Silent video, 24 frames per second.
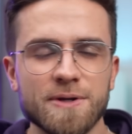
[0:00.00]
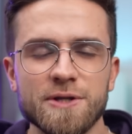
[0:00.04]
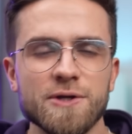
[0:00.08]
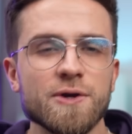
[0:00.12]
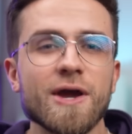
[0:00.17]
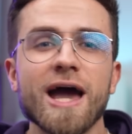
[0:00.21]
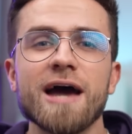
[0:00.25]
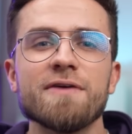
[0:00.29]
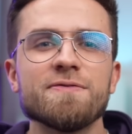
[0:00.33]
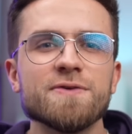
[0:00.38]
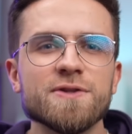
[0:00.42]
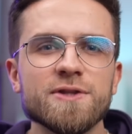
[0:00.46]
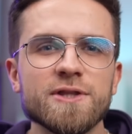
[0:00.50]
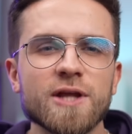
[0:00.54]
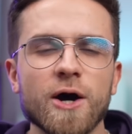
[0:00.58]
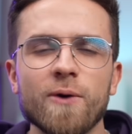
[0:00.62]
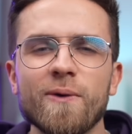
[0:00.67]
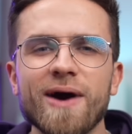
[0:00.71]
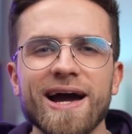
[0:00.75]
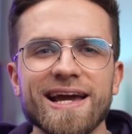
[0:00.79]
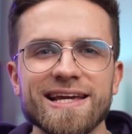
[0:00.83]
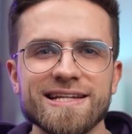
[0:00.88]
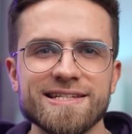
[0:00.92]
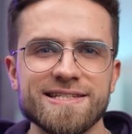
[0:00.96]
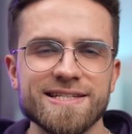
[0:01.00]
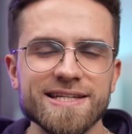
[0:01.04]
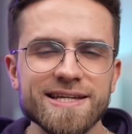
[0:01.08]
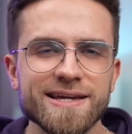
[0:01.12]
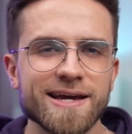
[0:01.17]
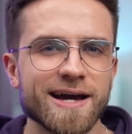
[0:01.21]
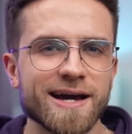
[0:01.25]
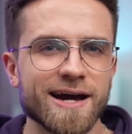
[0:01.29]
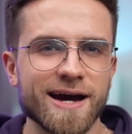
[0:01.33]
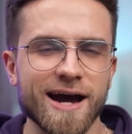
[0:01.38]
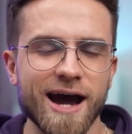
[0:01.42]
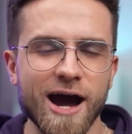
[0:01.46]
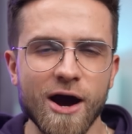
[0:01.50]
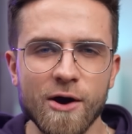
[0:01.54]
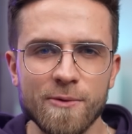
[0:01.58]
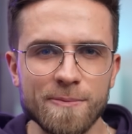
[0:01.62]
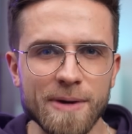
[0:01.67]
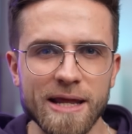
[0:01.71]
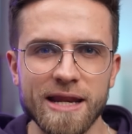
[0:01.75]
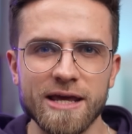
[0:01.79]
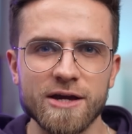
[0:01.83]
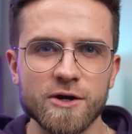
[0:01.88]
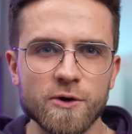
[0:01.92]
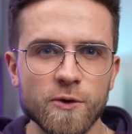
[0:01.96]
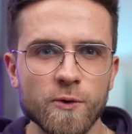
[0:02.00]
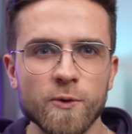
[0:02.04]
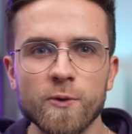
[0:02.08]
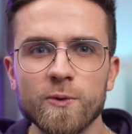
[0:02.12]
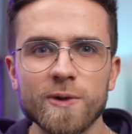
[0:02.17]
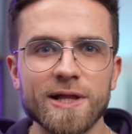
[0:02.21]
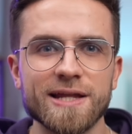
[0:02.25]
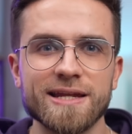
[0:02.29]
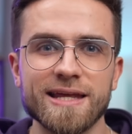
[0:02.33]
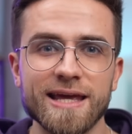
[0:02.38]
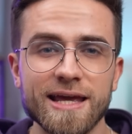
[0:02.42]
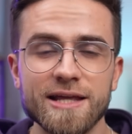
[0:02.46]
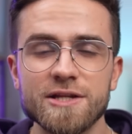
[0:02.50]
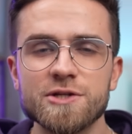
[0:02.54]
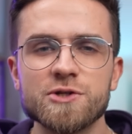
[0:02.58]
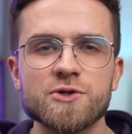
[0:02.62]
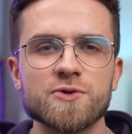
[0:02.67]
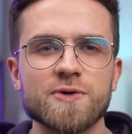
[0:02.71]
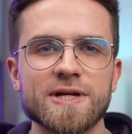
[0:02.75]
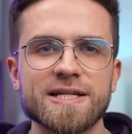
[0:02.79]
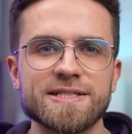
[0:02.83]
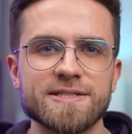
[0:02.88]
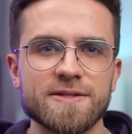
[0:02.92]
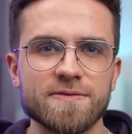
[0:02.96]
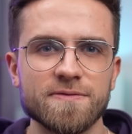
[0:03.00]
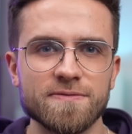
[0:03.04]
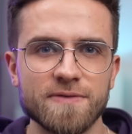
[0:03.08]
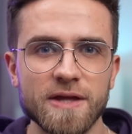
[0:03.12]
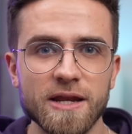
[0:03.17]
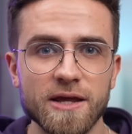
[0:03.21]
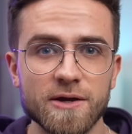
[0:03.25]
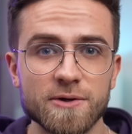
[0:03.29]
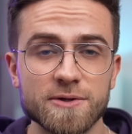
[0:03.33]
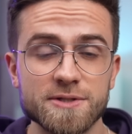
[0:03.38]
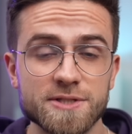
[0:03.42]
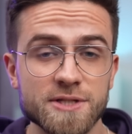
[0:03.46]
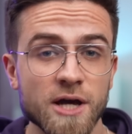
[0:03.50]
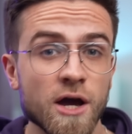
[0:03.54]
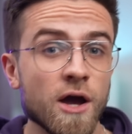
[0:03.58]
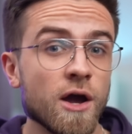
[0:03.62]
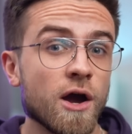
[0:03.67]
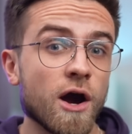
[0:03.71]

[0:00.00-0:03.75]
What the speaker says: But you have no idea how many cool and interesting videos